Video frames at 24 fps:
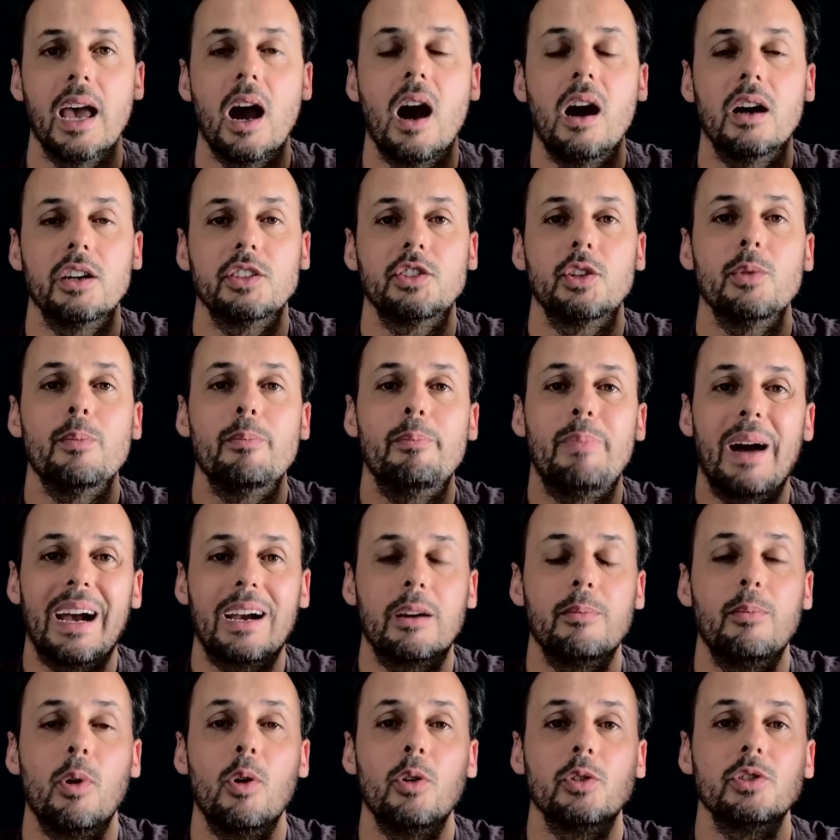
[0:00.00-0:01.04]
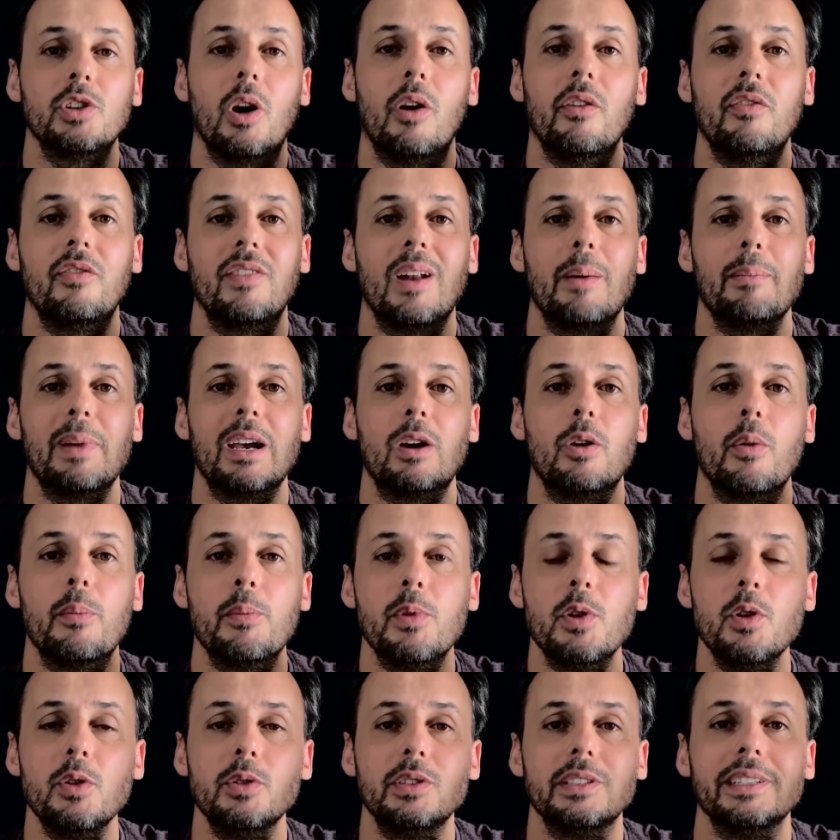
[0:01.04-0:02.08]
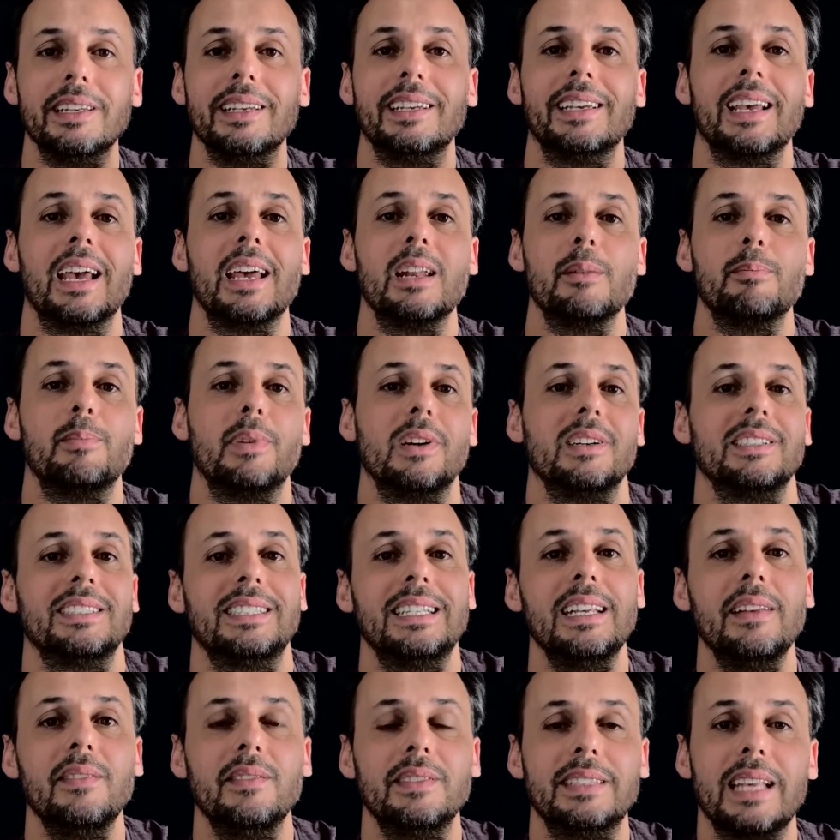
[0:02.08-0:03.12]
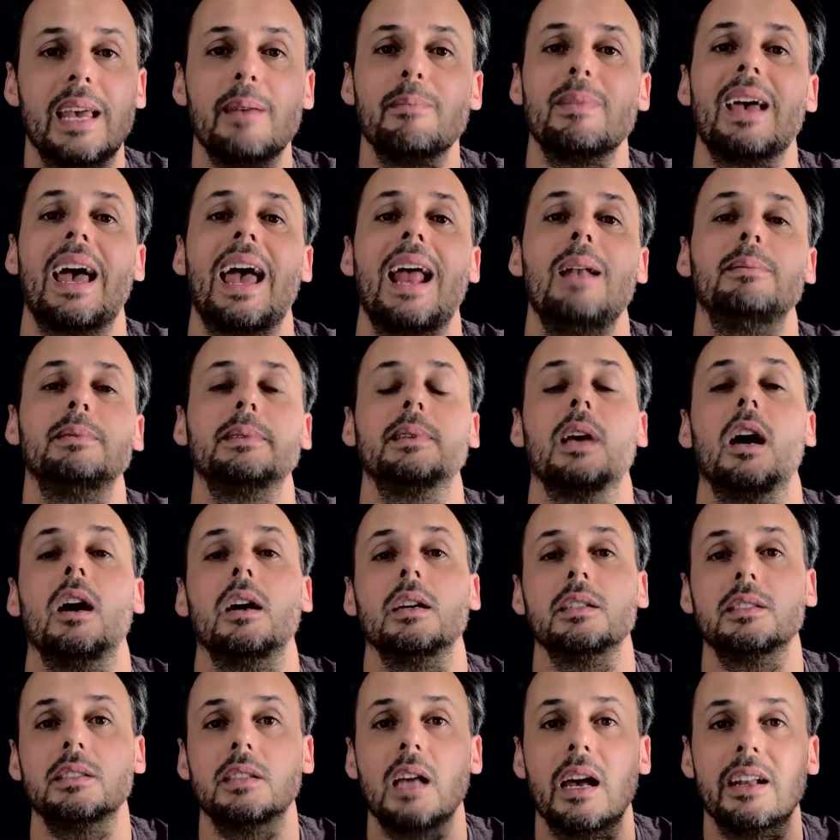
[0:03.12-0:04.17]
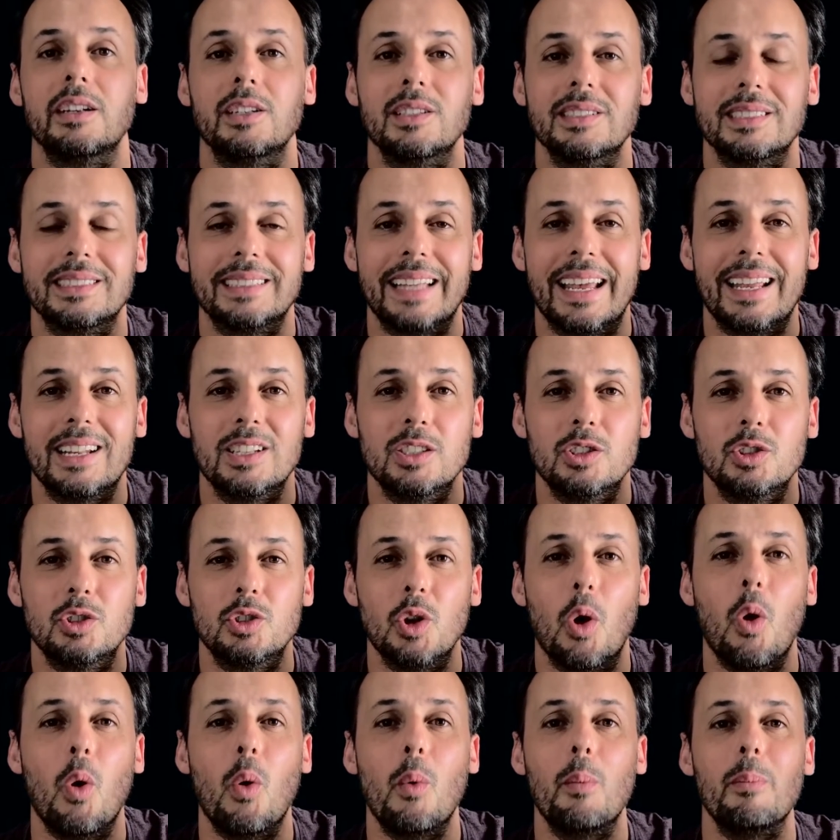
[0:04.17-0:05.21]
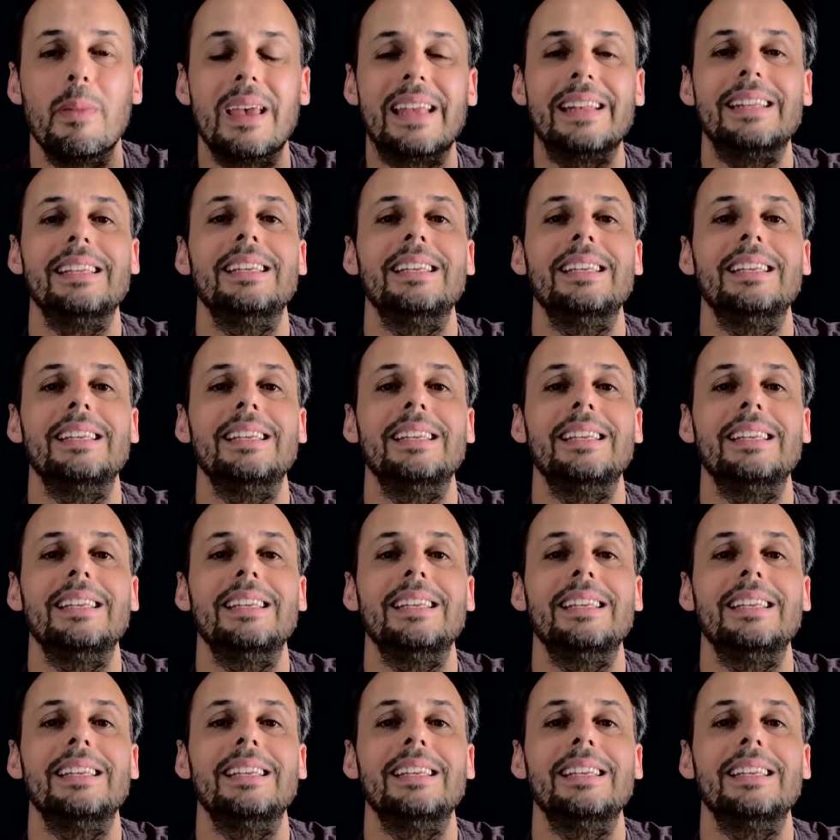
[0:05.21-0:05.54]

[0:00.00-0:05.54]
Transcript: are the backbone of flamenco music, and perceive them helps us understand so many